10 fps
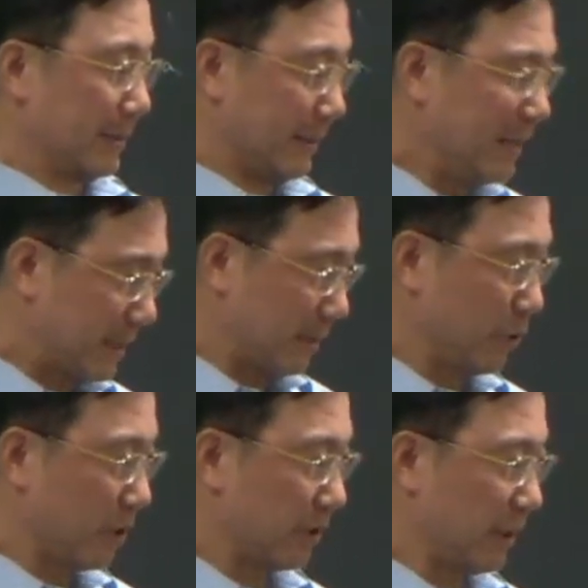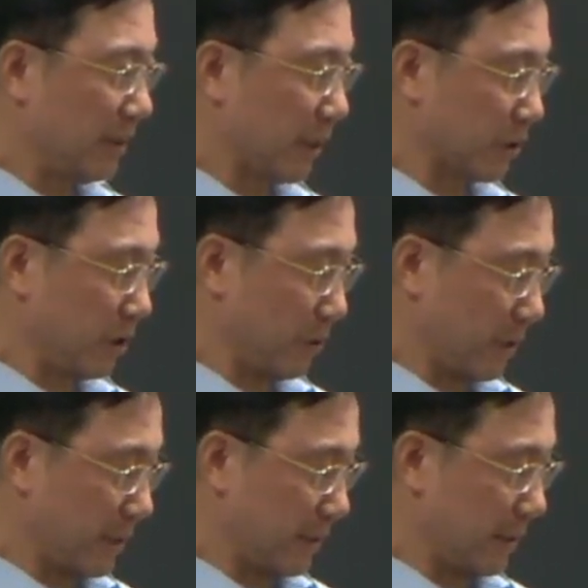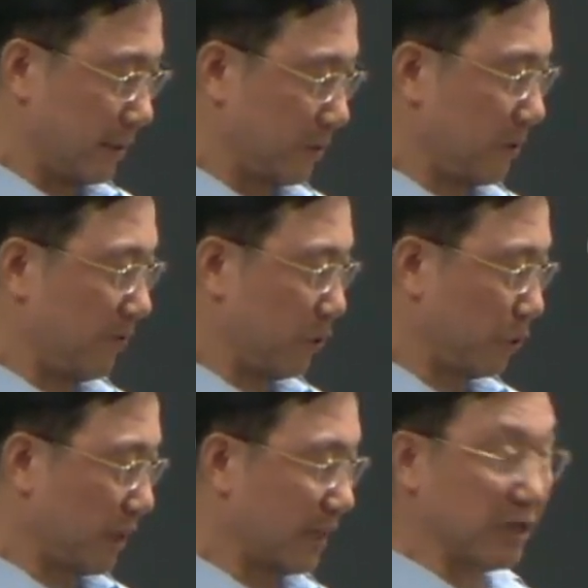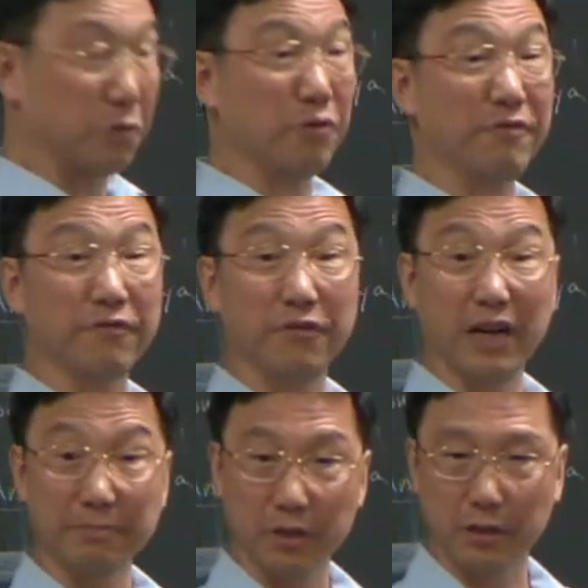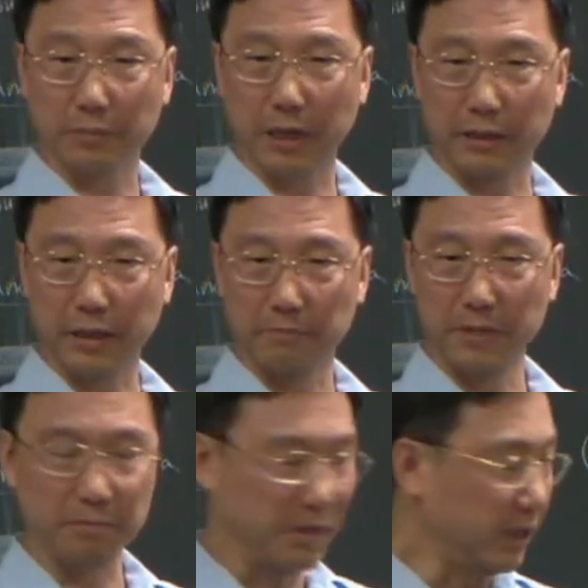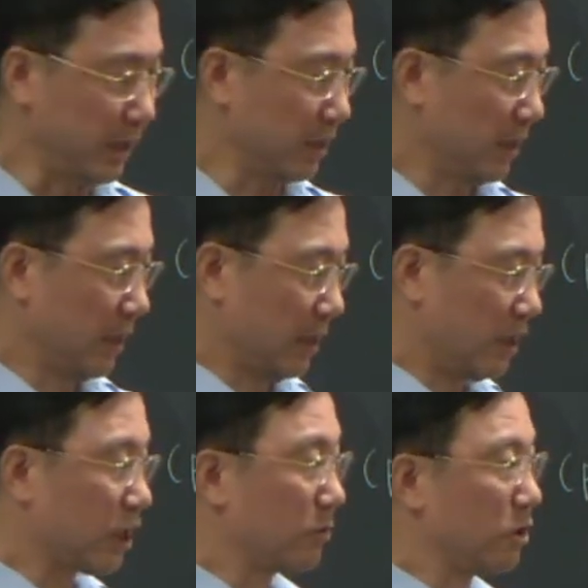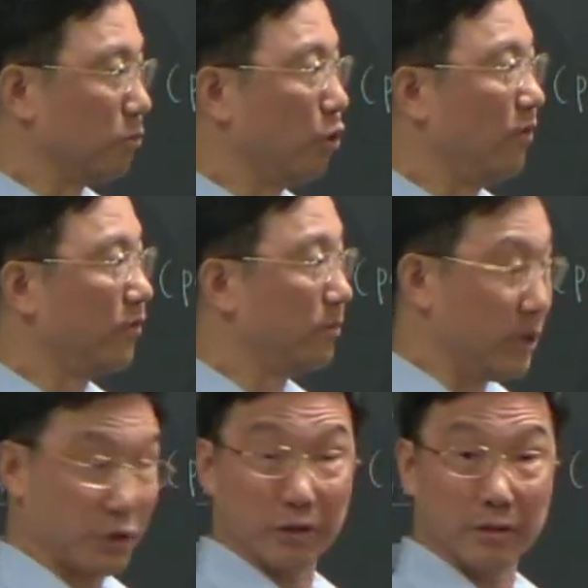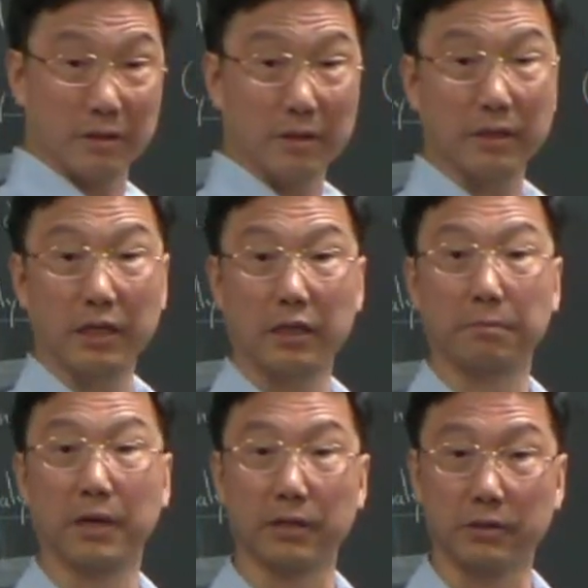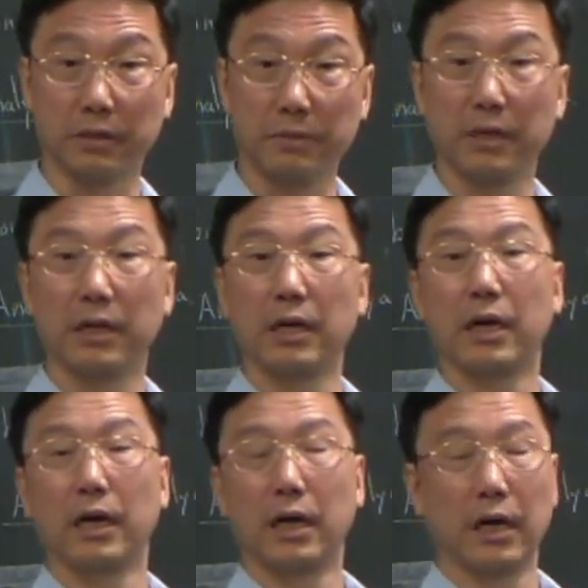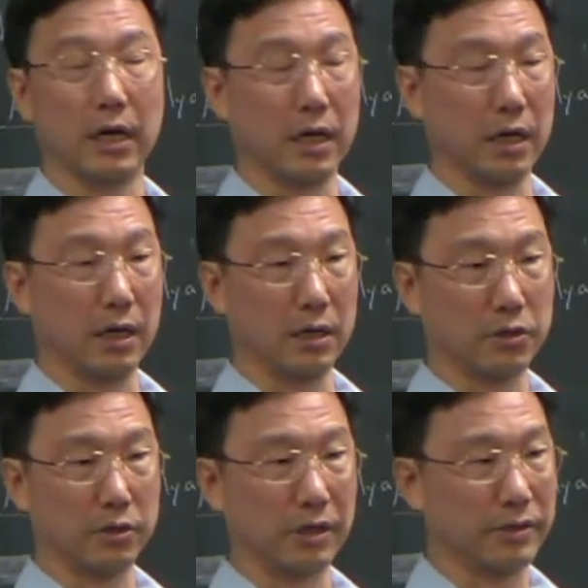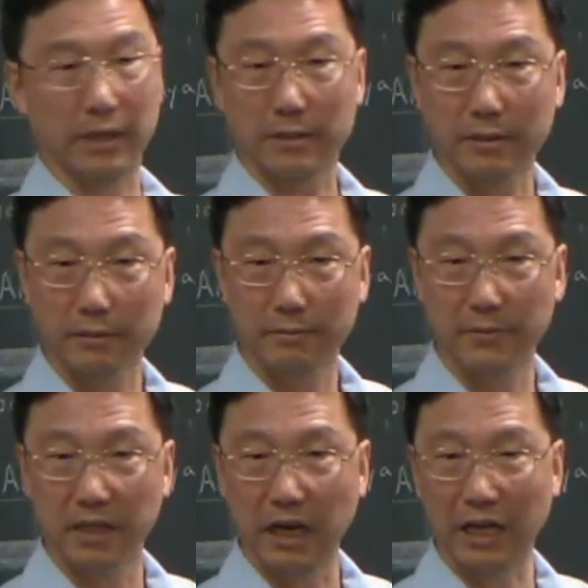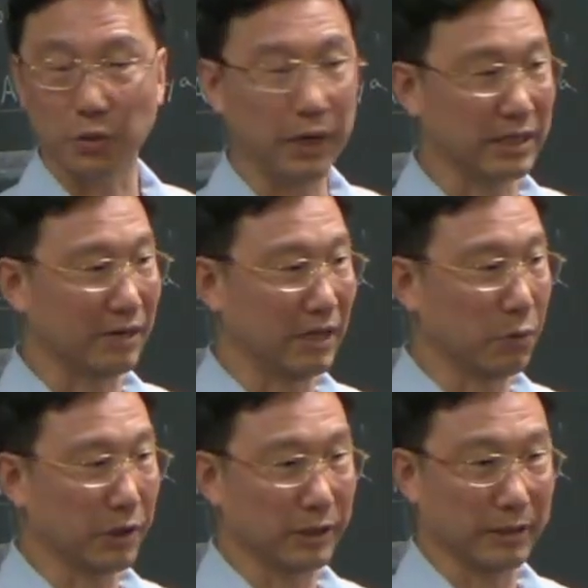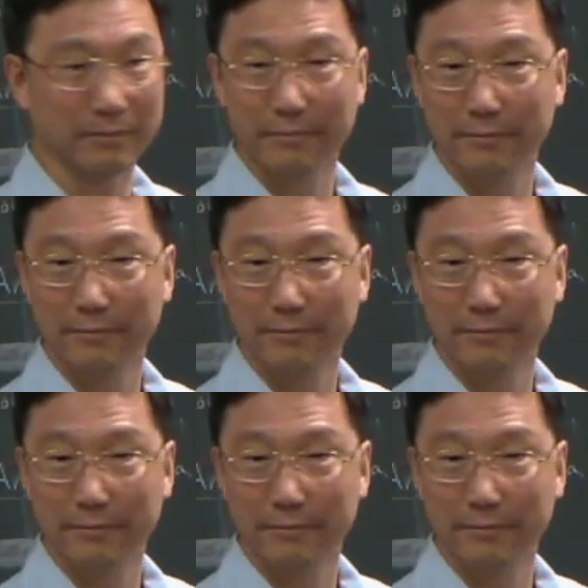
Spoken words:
this result is actually what? It should be viewed as a refinement of that thing, meaning it gives you more information than the positive Stellensatz. Otherwise, I'm not working on it.